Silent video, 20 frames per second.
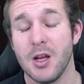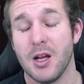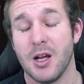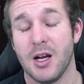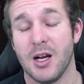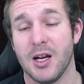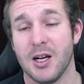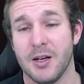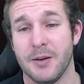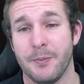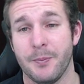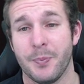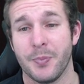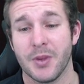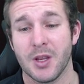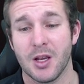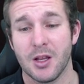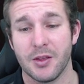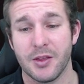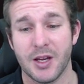
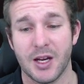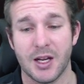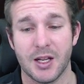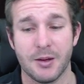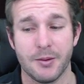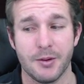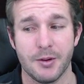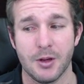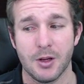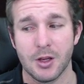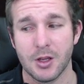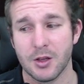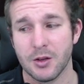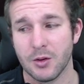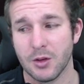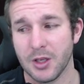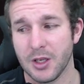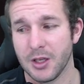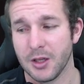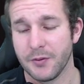that
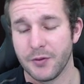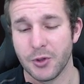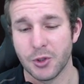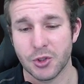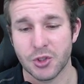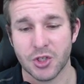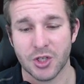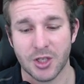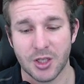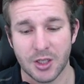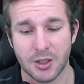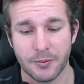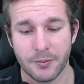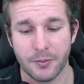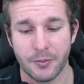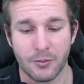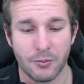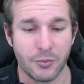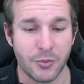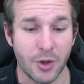in the future,
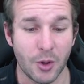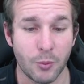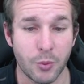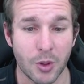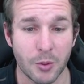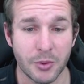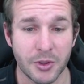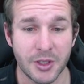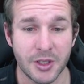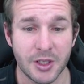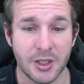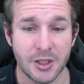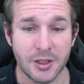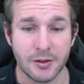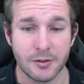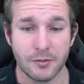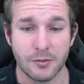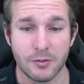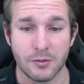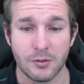they'll probably
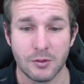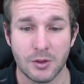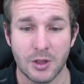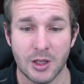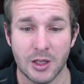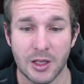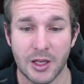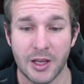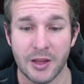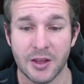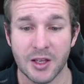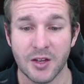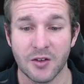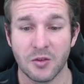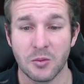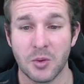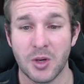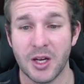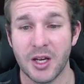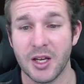either give
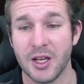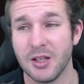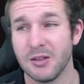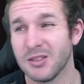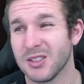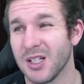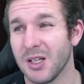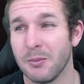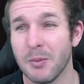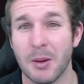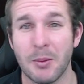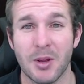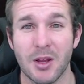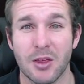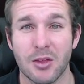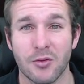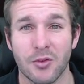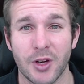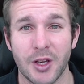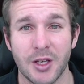them a, say, maybe a
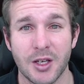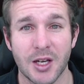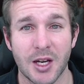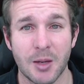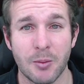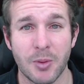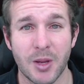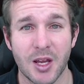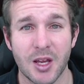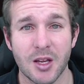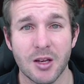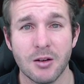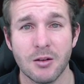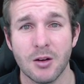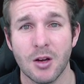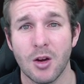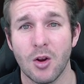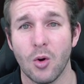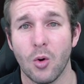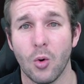3-day ban
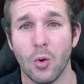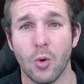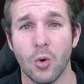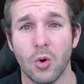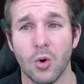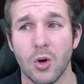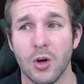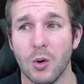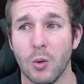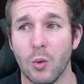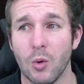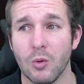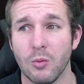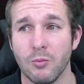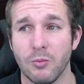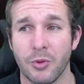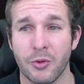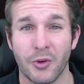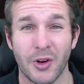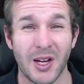or
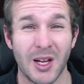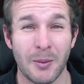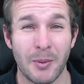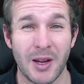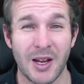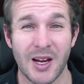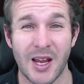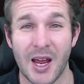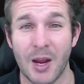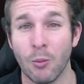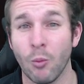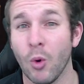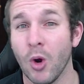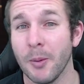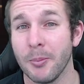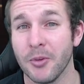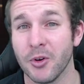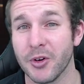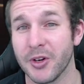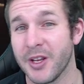3-day ban and
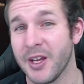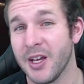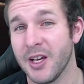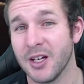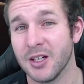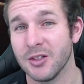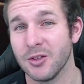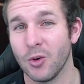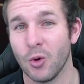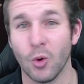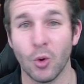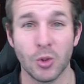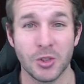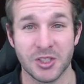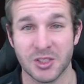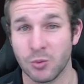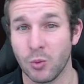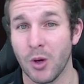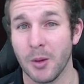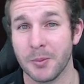wipe their account, or
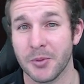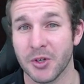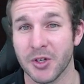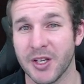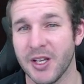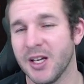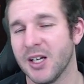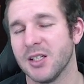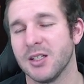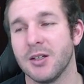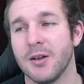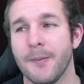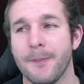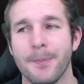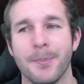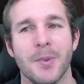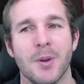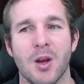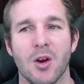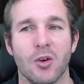just wipe their account,
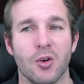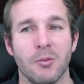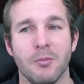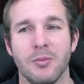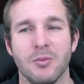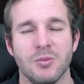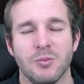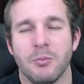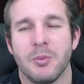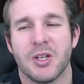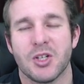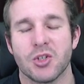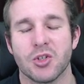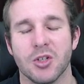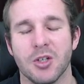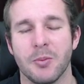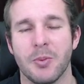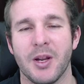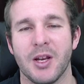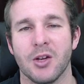or a mixture
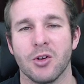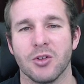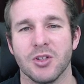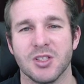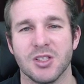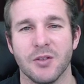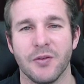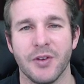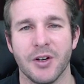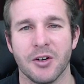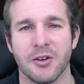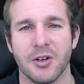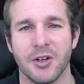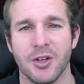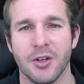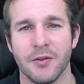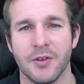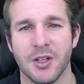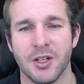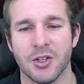depending on the severity
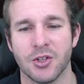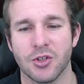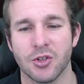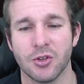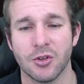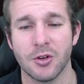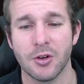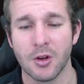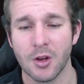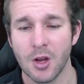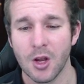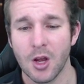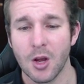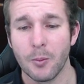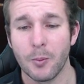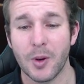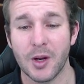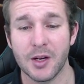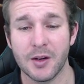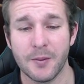of the issue.
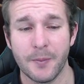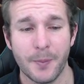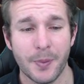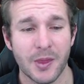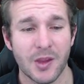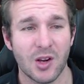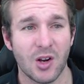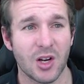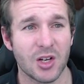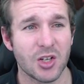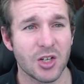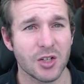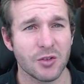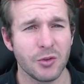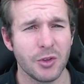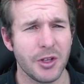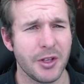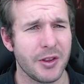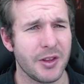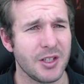But I kind of
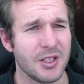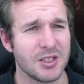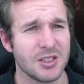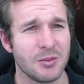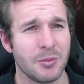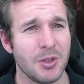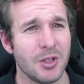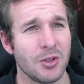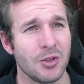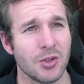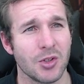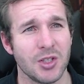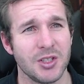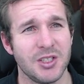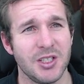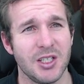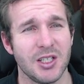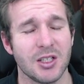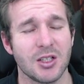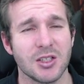really think this would be a good
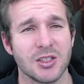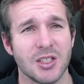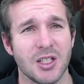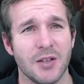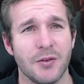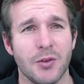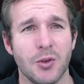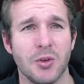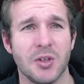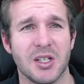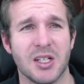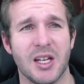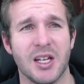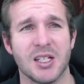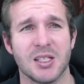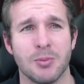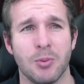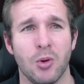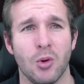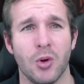idea, because then if you
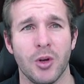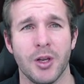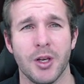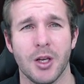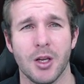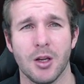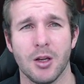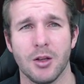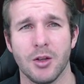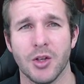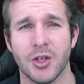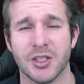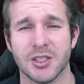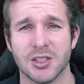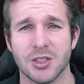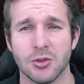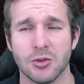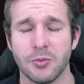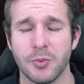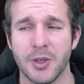exploit, you could
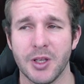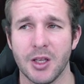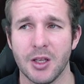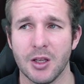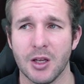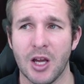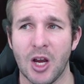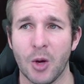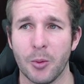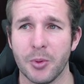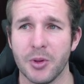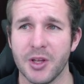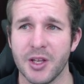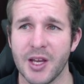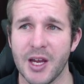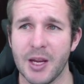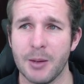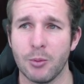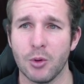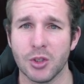still be helping the
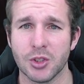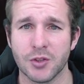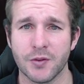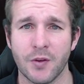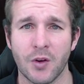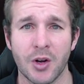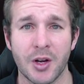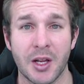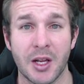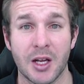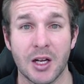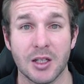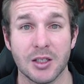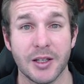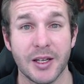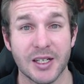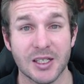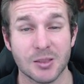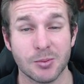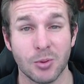game by finding out
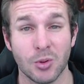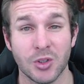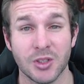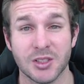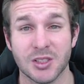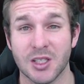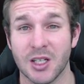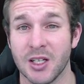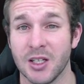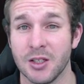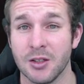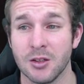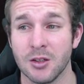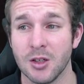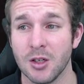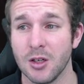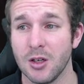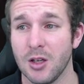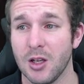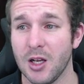exploits and,
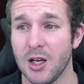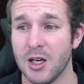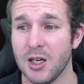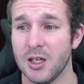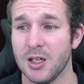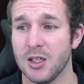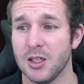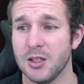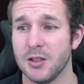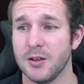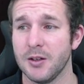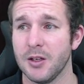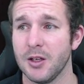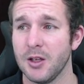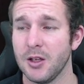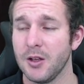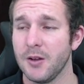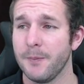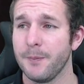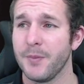
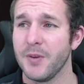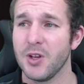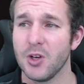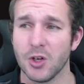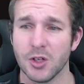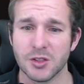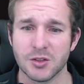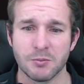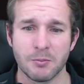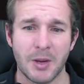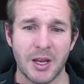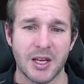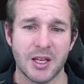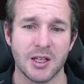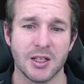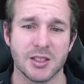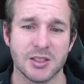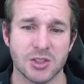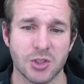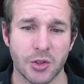you know, making
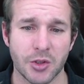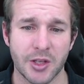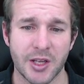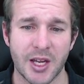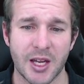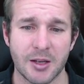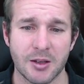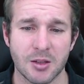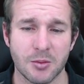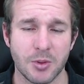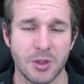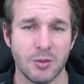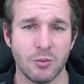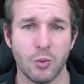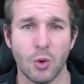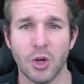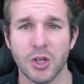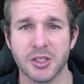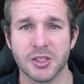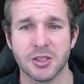it so the game can be
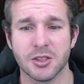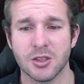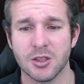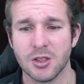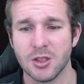worked,